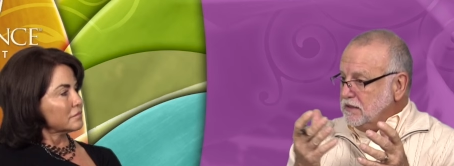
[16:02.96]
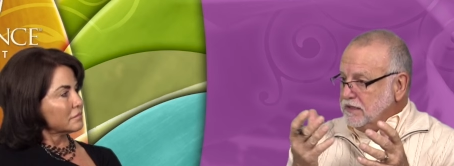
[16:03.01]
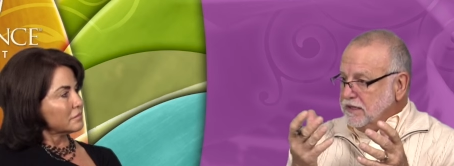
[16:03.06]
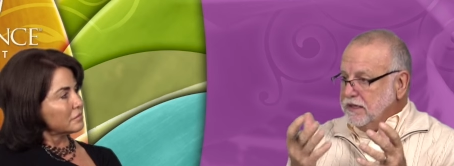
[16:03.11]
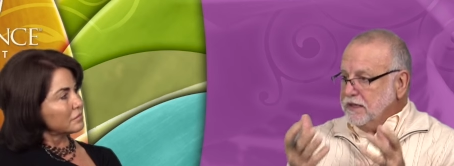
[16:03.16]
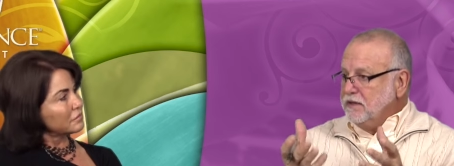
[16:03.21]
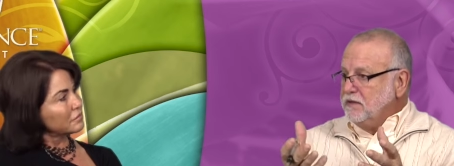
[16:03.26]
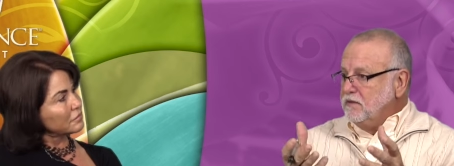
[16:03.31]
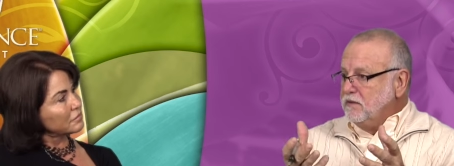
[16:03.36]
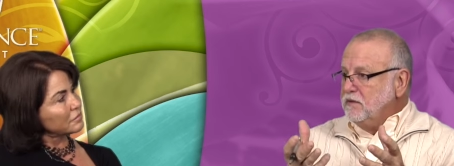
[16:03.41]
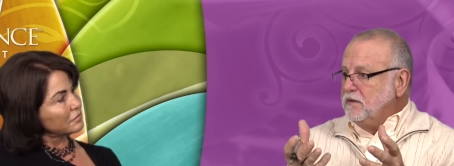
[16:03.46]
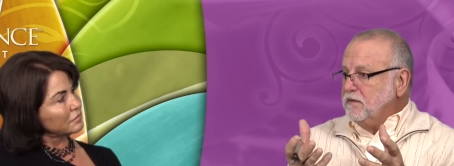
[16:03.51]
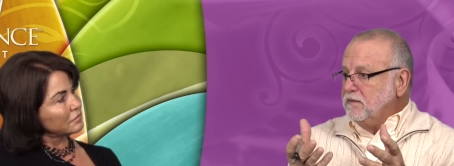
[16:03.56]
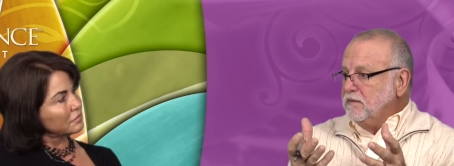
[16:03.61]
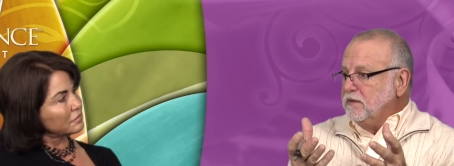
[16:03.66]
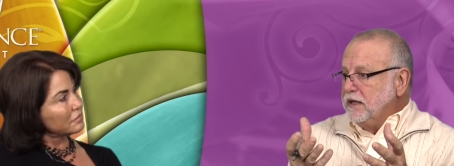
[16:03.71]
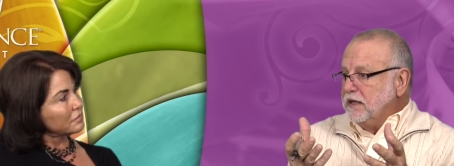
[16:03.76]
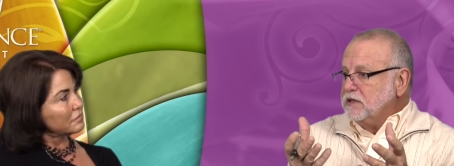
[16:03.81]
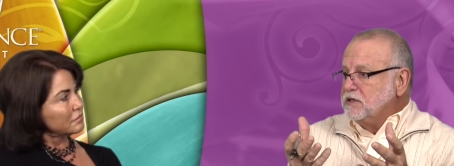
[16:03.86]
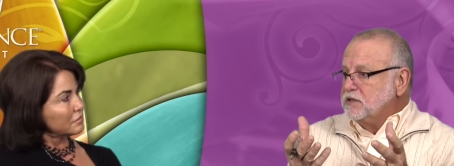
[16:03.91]
Speaker 1: then
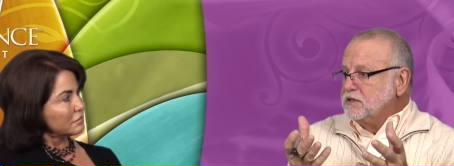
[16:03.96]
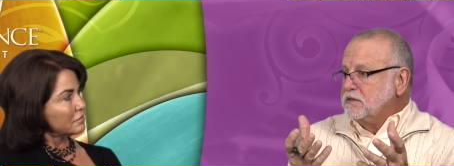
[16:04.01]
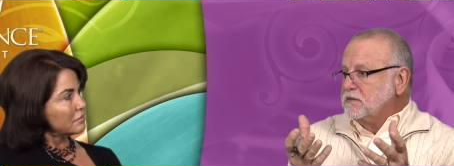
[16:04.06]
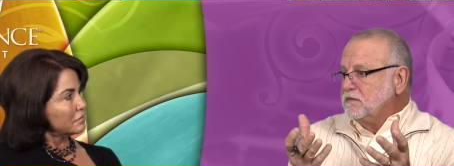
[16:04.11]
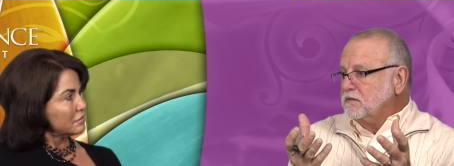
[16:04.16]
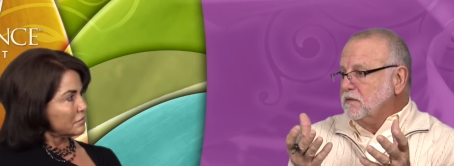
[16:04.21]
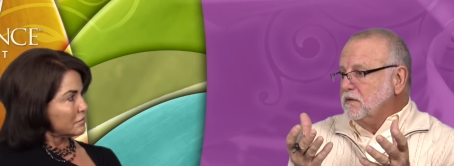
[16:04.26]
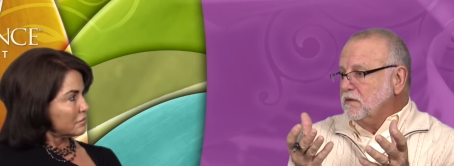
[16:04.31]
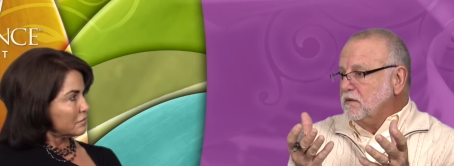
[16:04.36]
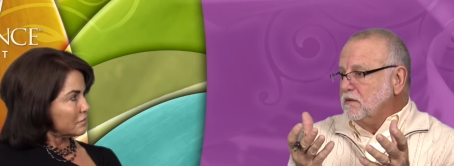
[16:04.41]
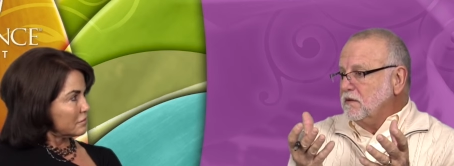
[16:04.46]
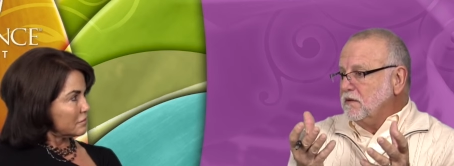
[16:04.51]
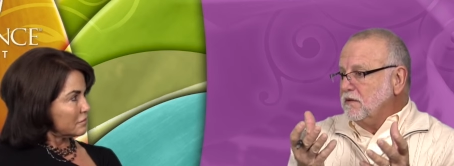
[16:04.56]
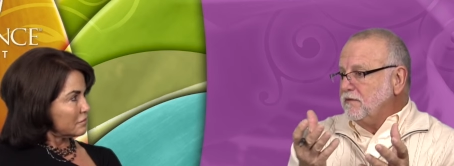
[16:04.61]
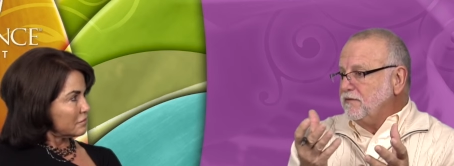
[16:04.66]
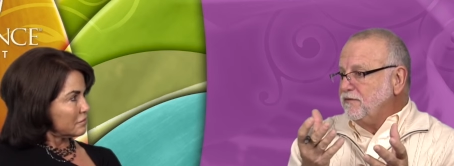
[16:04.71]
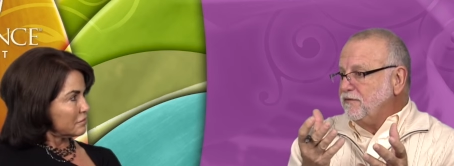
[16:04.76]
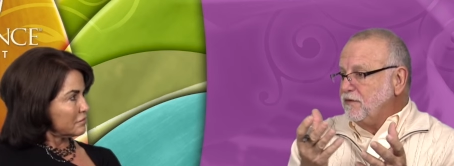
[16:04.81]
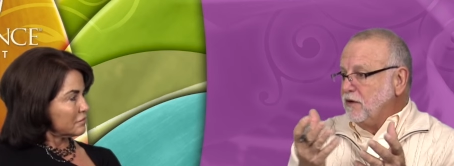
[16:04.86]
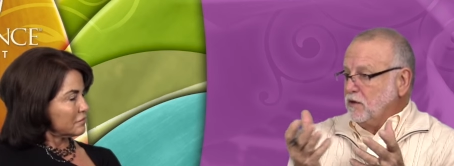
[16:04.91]
that's
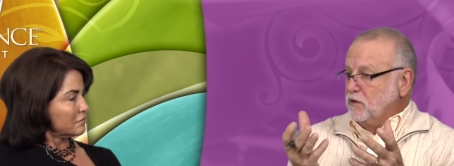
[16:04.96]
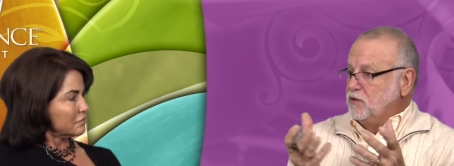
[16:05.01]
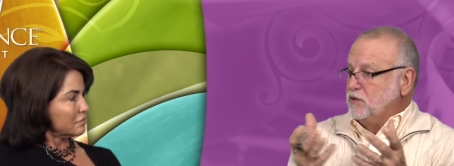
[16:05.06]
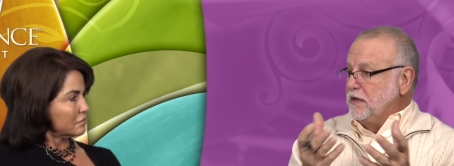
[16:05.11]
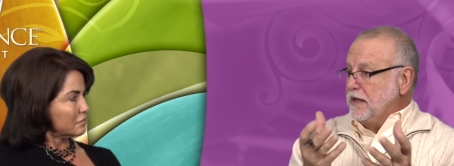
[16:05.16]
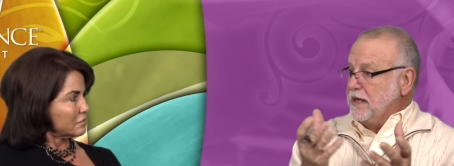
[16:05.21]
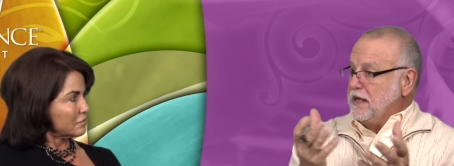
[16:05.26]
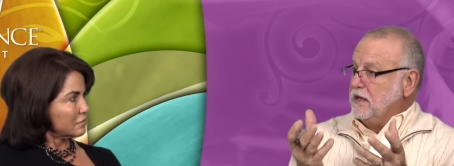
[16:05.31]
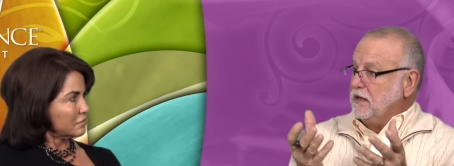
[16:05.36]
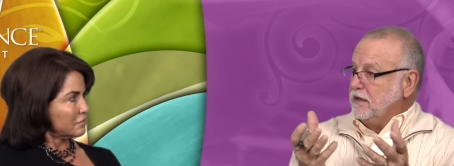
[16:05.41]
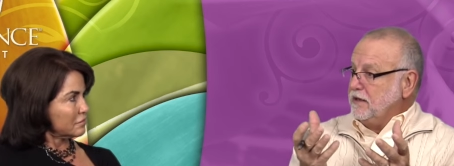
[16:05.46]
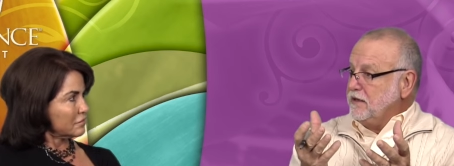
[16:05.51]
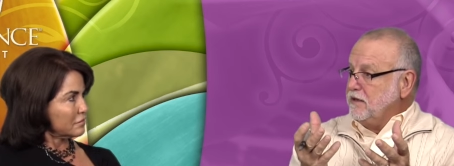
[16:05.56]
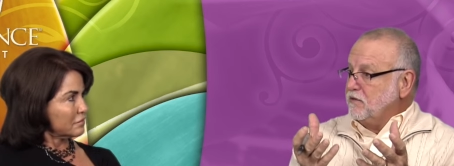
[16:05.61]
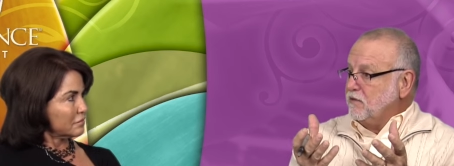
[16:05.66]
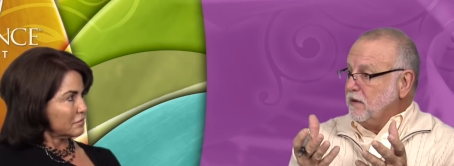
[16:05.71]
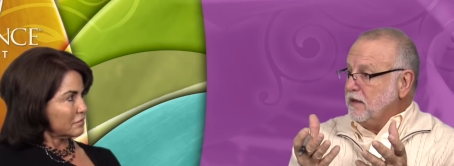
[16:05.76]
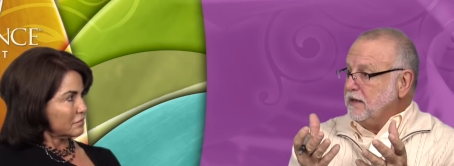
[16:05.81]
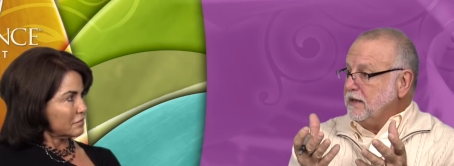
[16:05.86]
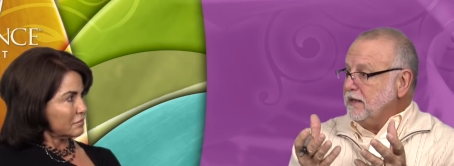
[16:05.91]
functionality
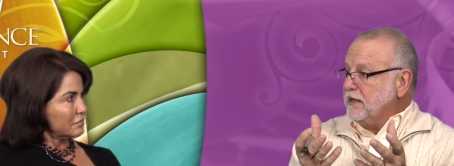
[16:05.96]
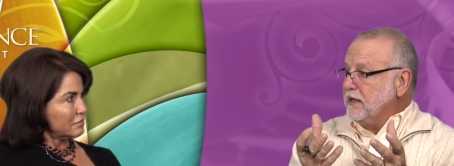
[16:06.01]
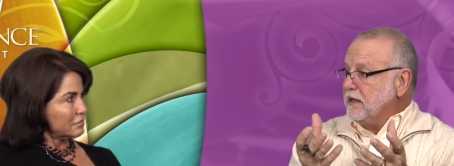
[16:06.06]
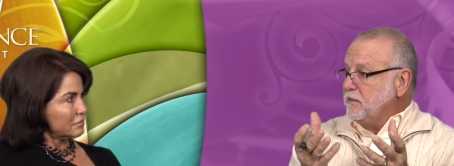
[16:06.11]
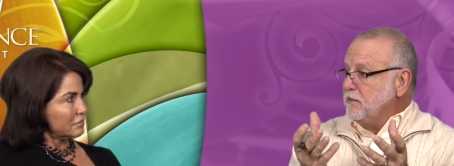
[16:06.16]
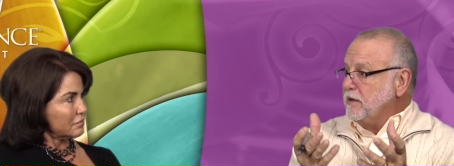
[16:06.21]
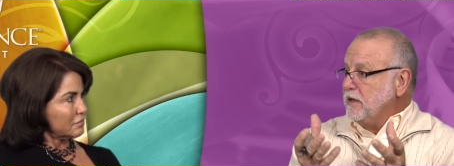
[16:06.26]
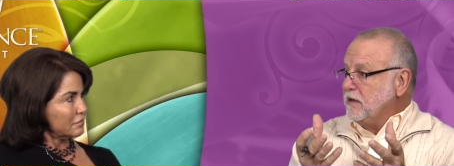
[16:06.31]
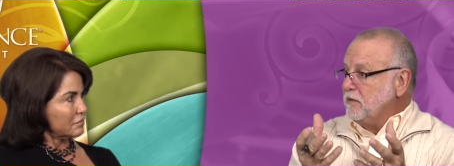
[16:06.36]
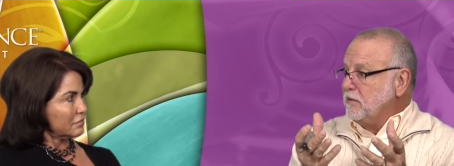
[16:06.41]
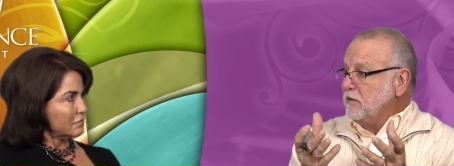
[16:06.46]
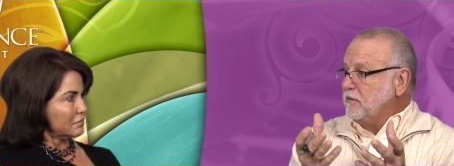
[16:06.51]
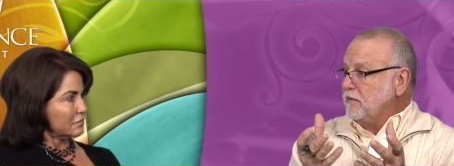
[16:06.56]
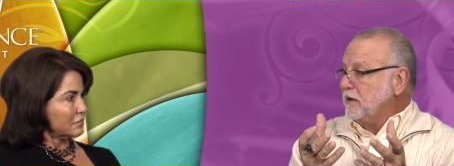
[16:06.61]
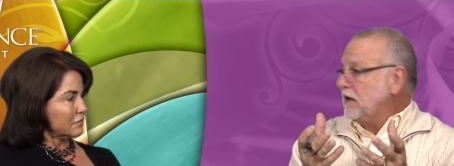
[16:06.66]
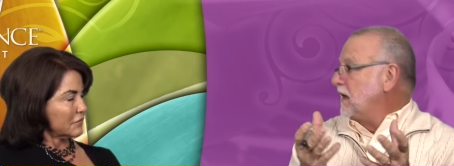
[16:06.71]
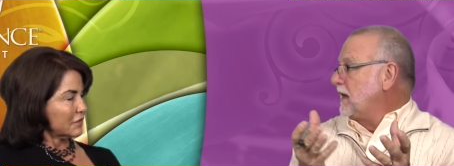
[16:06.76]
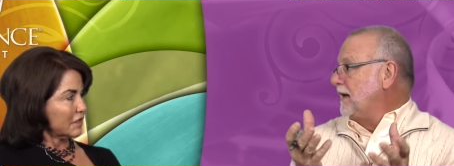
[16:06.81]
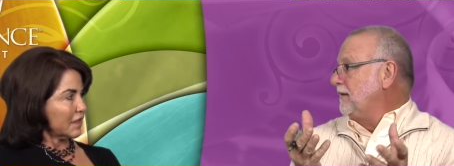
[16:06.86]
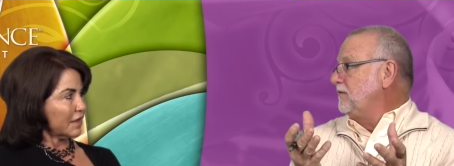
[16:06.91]
threatening at a minimum
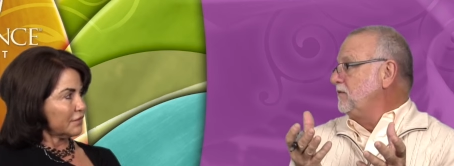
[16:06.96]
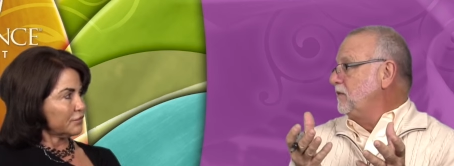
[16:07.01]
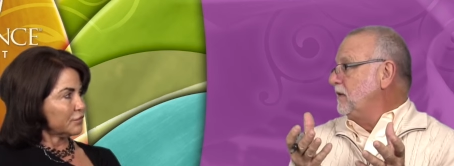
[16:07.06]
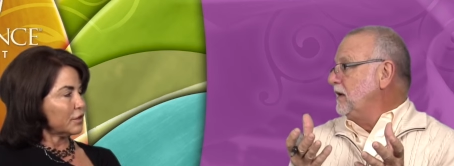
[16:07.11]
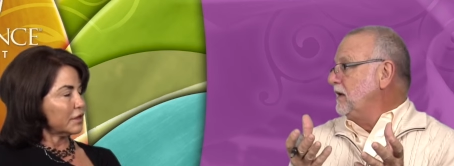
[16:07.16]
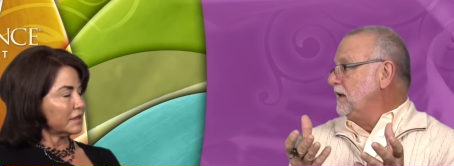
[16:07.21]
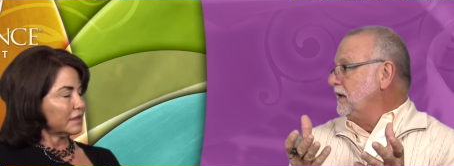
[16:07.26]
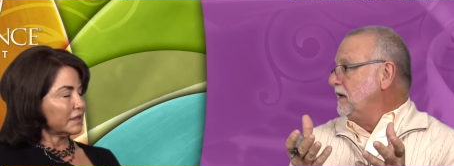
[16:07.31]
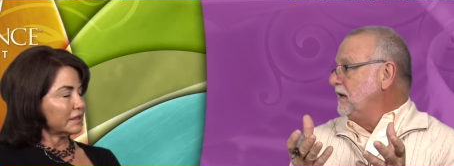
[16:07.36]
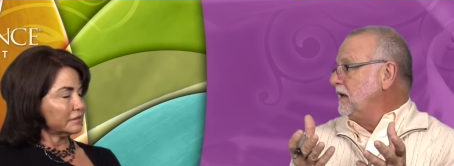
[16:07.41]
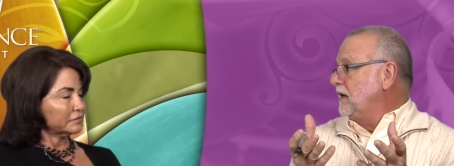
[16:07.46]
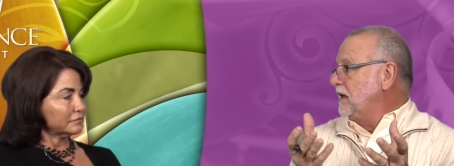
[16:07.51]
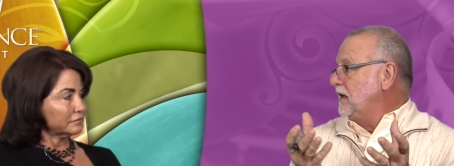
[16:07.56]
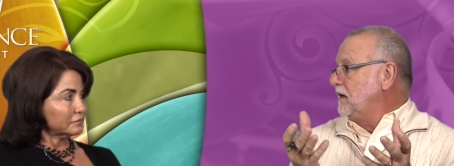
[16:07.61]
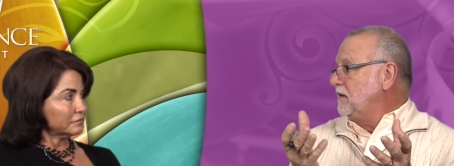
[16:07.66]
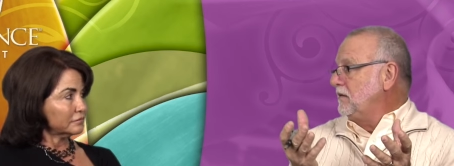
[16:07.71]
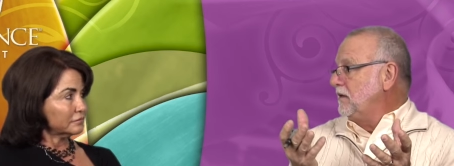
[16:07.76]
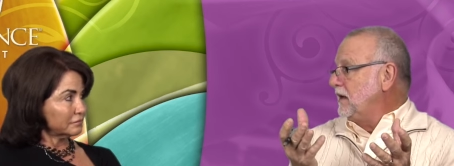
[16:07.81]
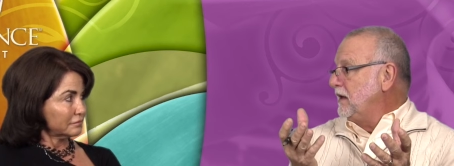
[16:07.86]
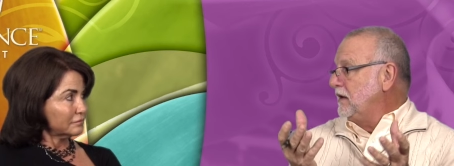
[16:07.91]
and life, threatening, threatening,
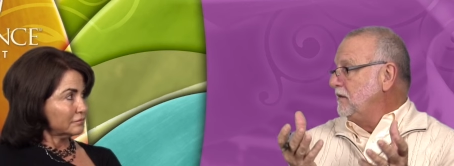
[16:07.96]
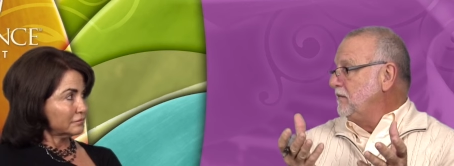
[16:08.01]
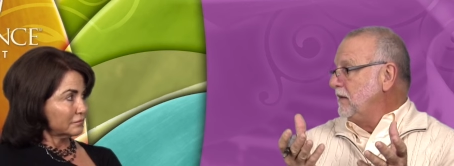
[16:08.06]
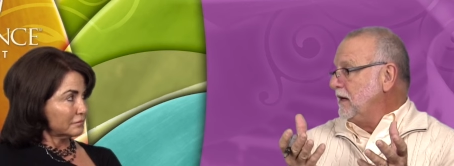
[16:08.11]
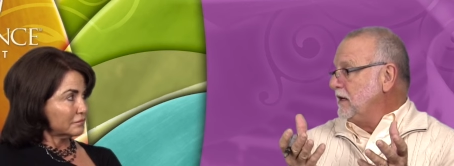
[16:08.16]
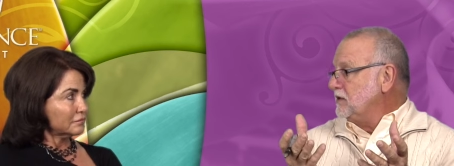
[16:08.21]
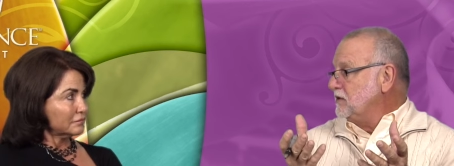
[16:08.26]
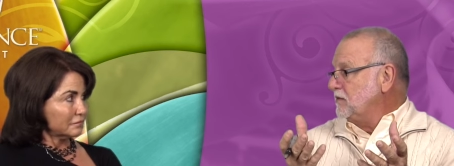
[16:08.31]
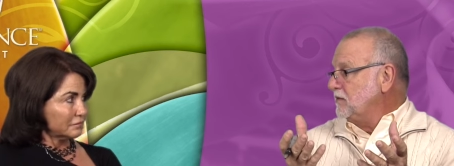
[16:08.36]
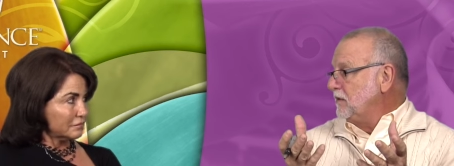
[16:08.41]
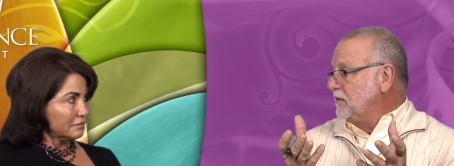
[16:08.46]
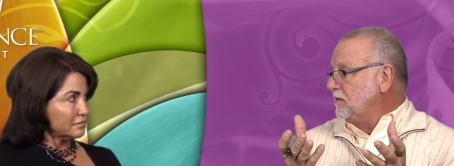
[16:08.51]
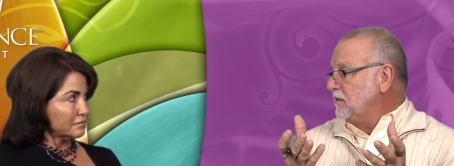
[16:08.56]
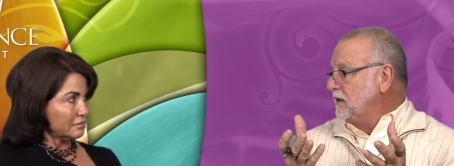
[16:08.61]
At, a, at a maximum.